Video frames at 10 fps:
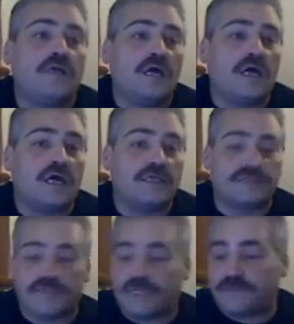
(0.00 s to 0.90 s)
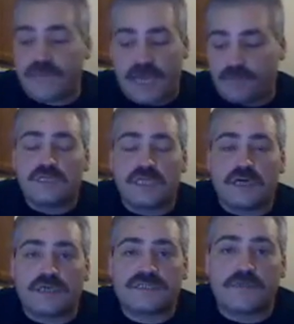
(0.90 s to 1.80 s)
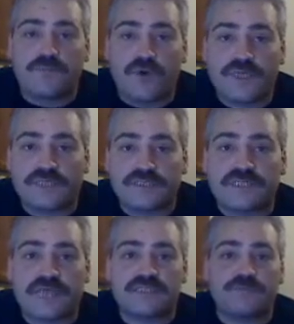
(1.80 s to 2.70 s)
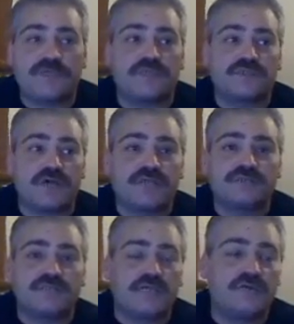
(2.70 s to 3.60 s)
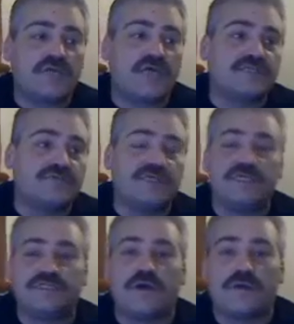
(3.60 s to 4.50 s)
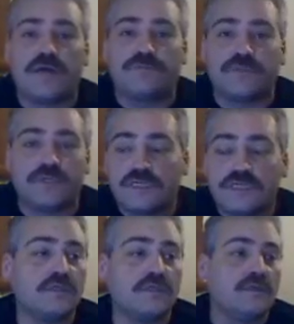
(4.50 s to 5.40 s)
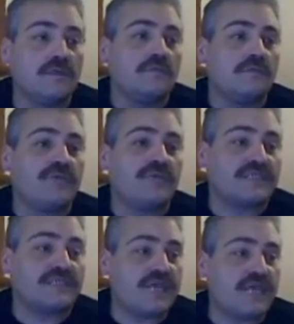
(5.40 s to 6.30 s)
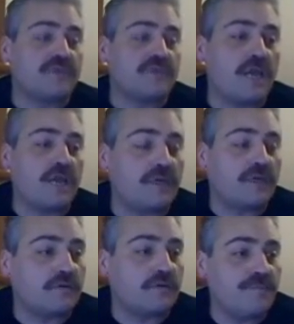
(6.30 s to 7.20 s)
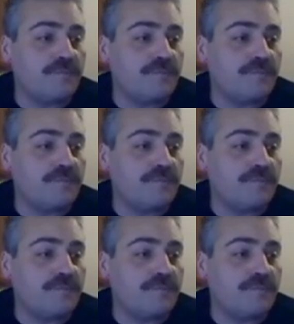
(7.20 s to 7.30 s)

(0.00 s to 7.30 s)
said that at some point that this has to be addressed, and you guys really need to own up to it. But at the same time, yeah,